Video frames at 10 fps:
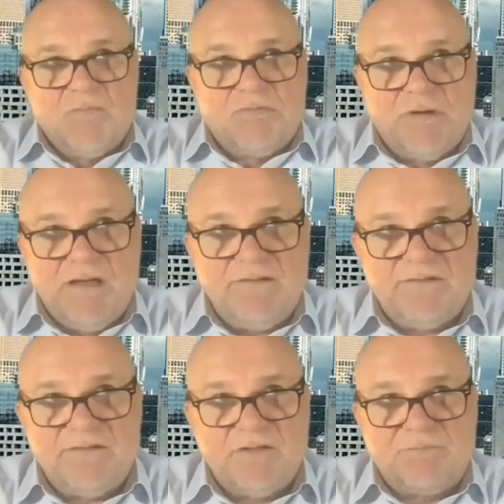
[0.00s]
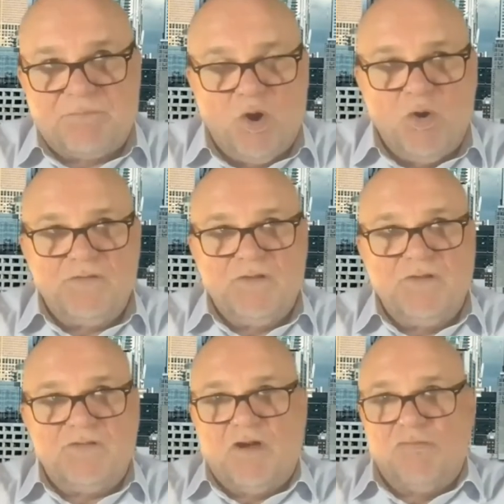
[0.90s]

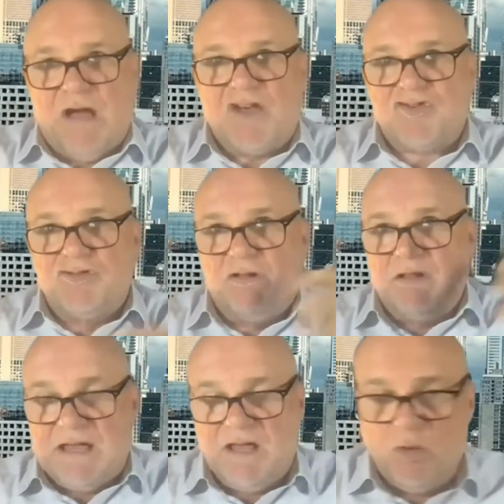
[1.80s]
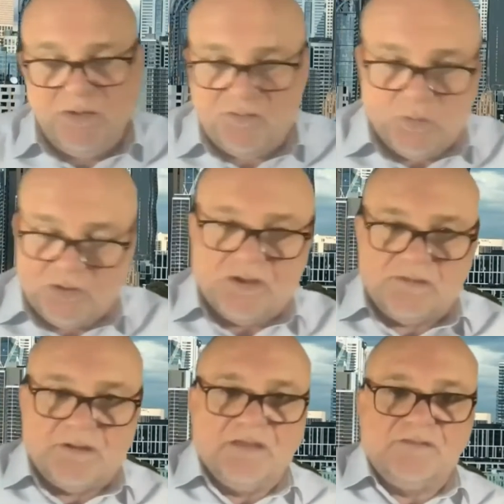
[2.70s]
presupposes a rational egoist, which it
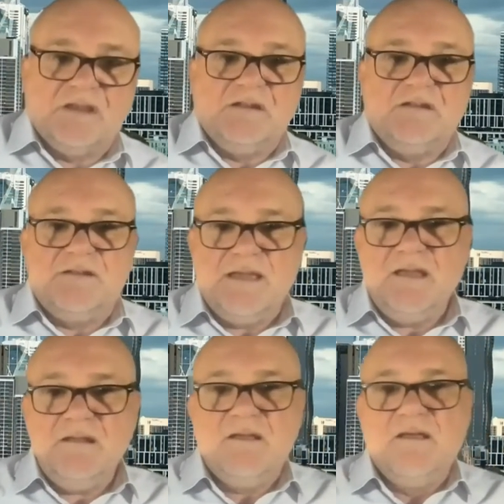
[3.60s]
does indeed,